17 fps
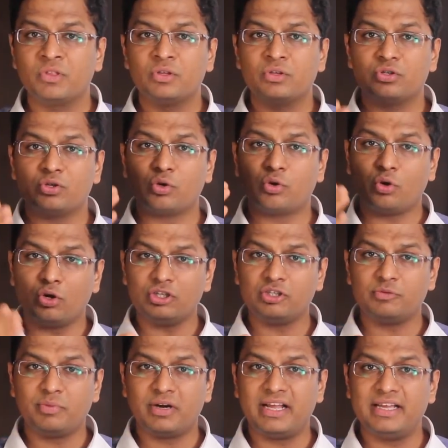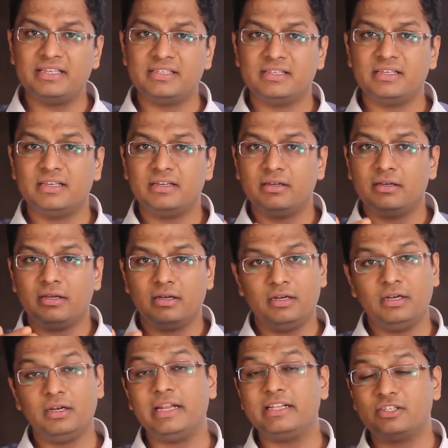So cost price,
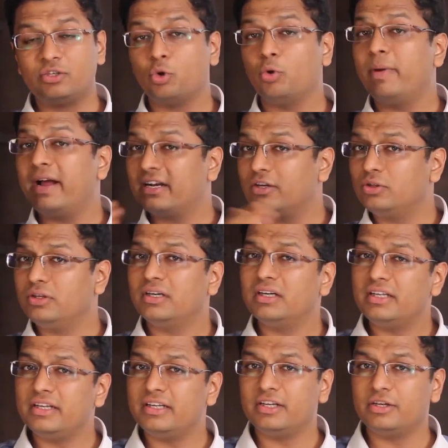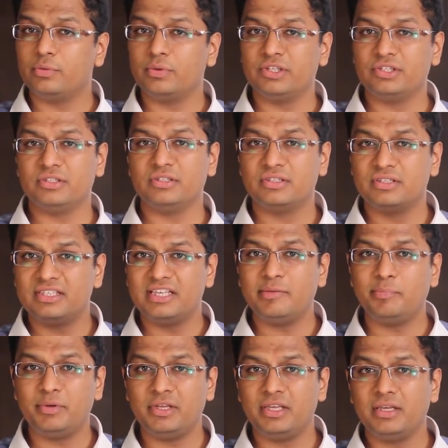let's go back to the earlier equation.
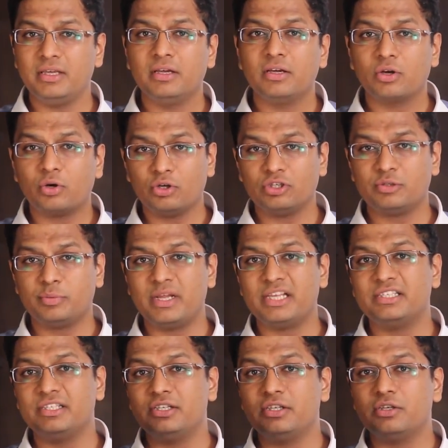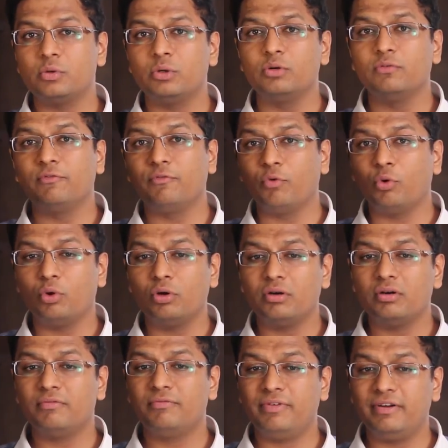CP, cost price, is equal to
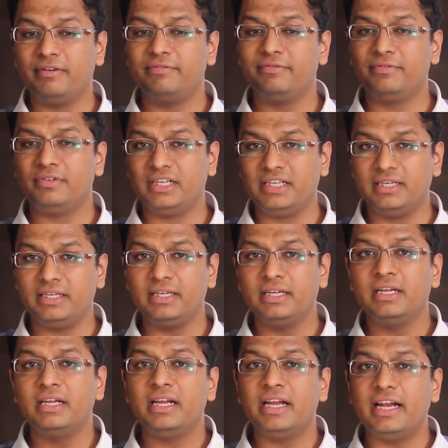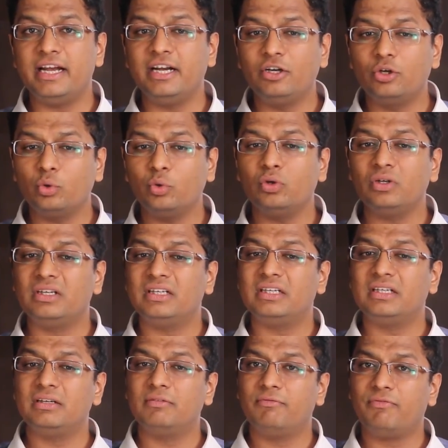450 into
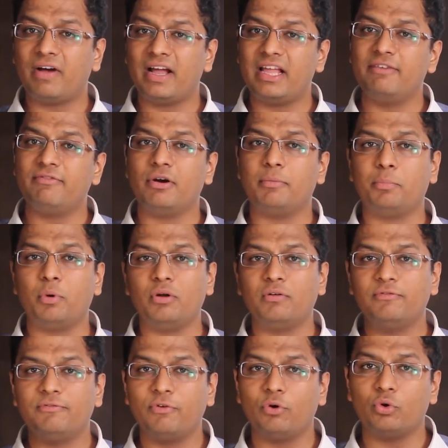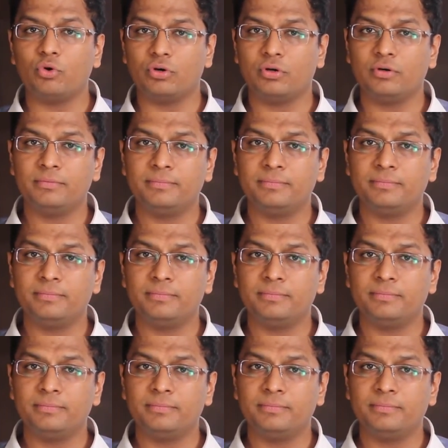5 upon 4.